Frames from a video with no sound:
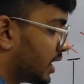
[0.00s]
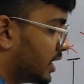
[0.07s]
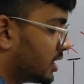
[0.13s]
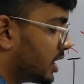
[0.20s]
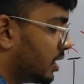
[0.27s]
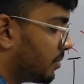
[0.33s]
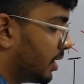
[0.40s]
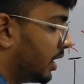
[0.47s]
change
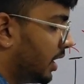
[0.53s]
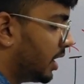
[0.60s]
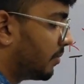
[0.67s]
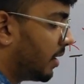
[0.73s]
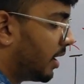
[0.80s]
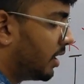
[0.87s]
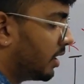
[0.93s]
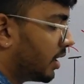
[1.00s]
in money
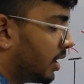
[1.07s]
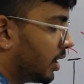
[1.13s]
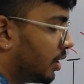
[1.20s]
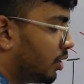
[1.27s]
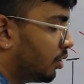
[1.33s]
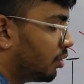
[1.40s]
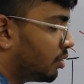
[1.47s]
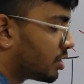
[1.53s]
demand
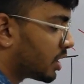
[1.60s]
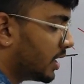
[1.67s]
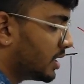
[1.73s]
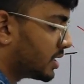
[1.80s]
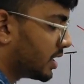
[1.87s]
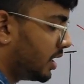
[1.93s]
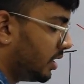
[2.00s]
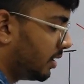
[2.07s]
due to
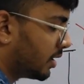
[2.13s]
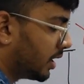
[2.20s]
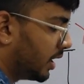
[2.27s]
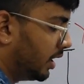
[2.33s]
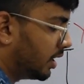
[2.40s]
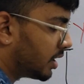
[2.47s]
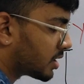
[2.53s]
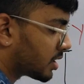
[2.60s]
change in
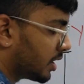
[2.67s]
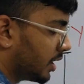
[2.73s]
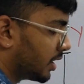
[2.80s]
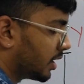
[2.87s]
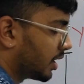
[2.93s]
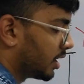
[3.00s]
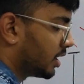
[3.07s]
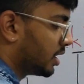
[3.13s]
interest rate.